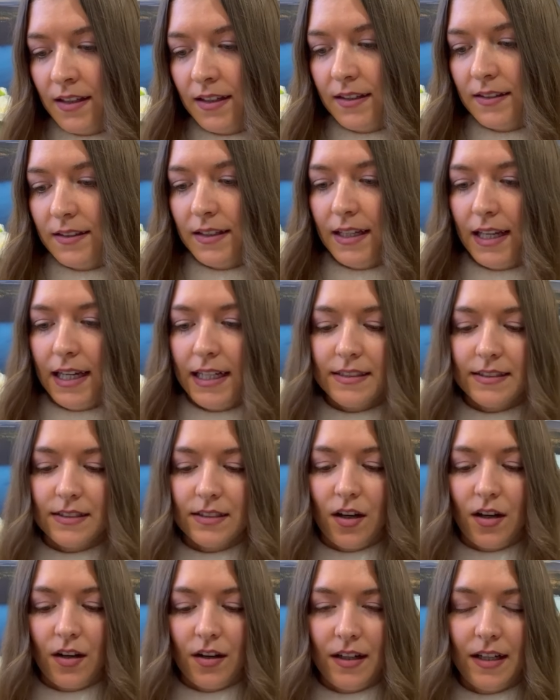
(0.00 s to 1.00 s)
The next
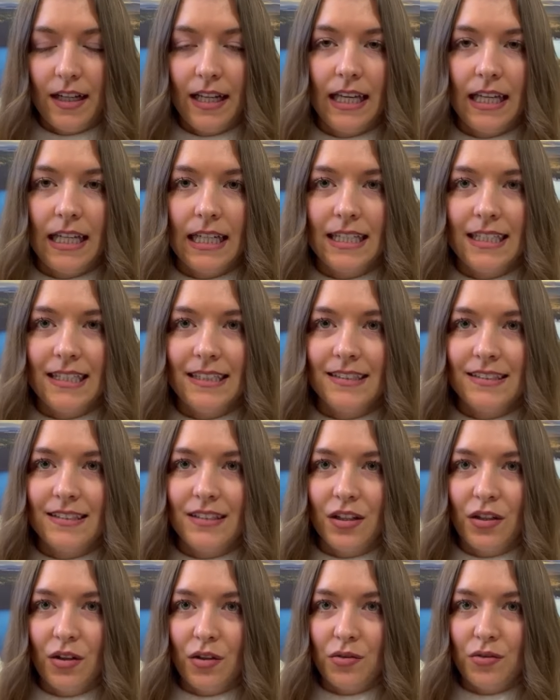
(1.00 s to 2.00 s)
card is
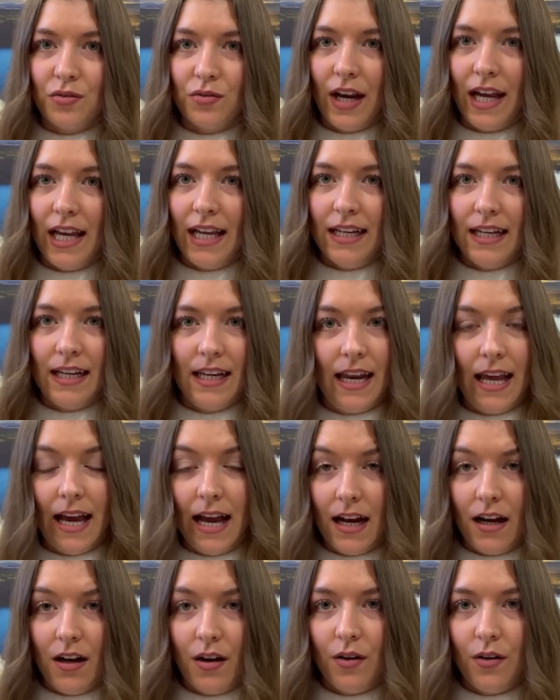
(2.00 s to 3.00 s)
Right
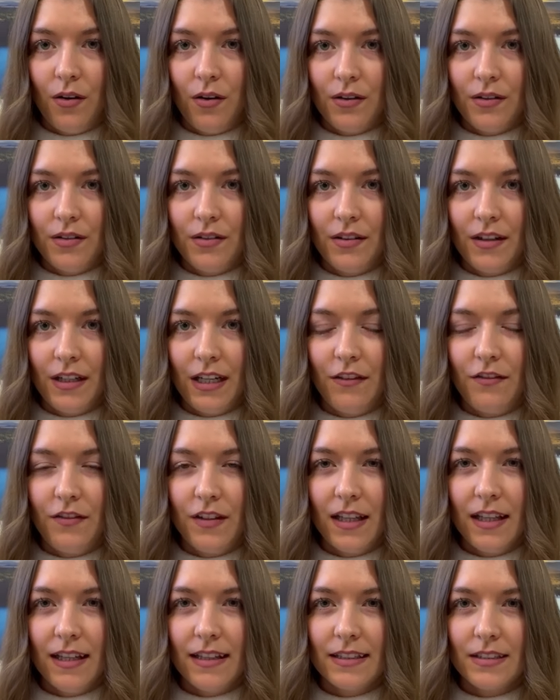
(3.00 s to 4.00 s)
Now. And I feel
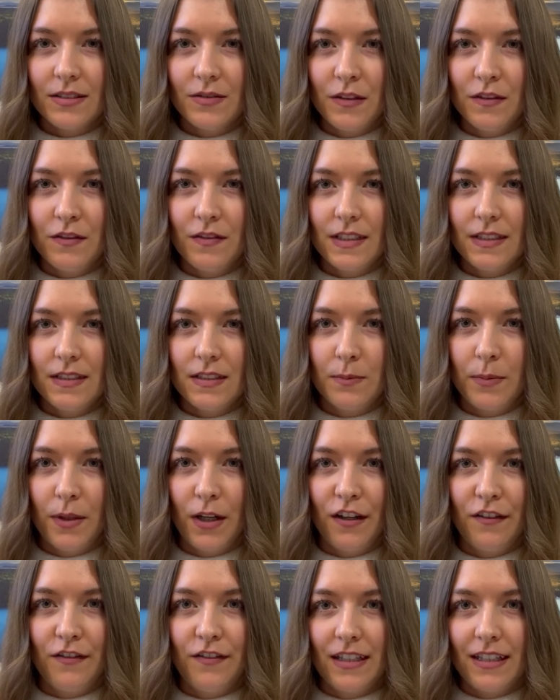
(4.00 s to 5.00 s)
like this one fits
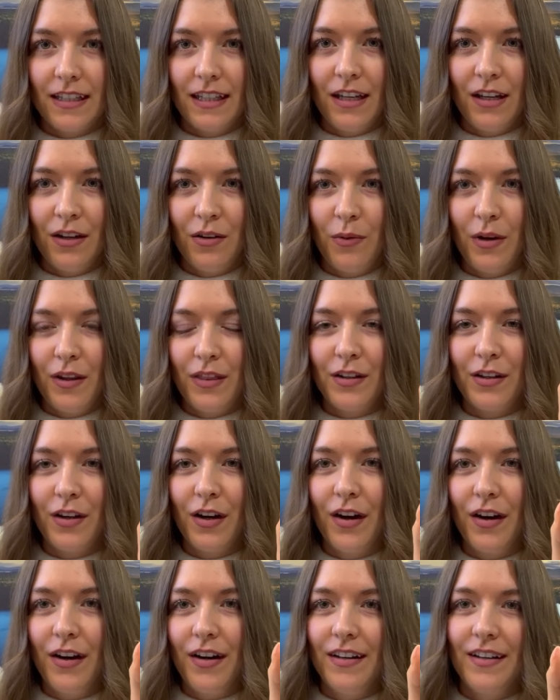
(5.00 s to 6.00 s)
perfectly with the
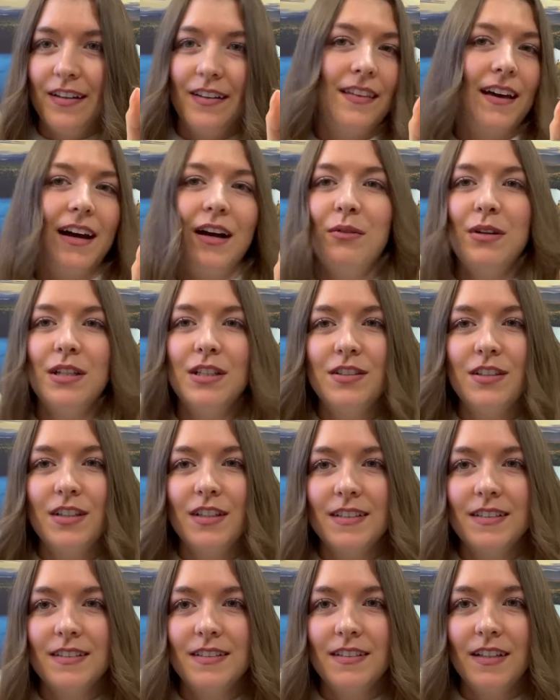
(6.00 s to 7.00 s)
card that we
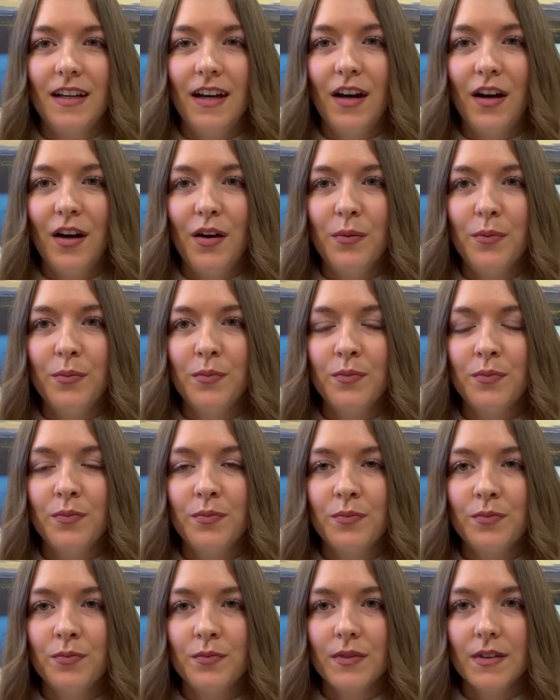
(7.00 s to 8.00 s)
just,
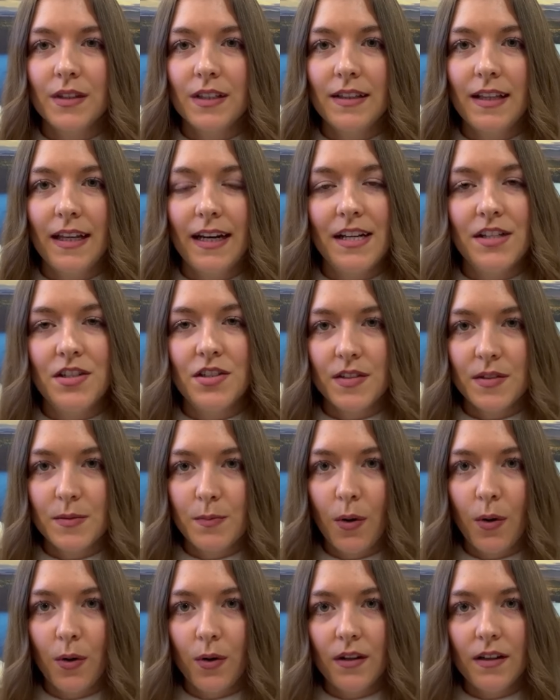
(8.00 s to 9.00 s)
that I just
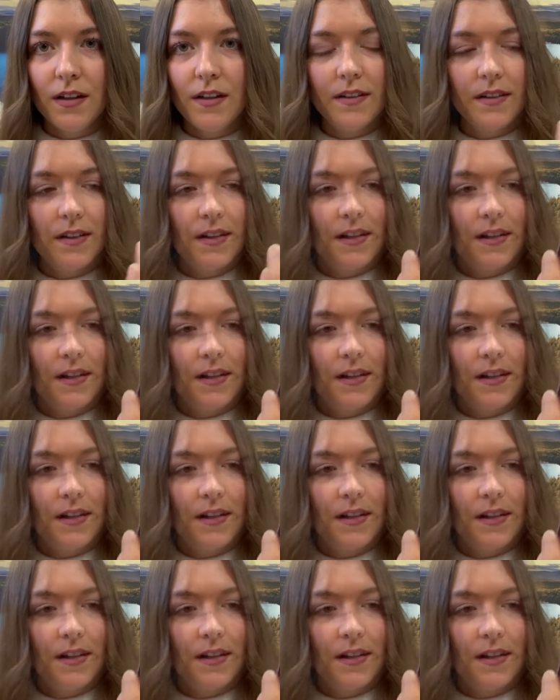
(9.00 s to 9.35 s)
pulled.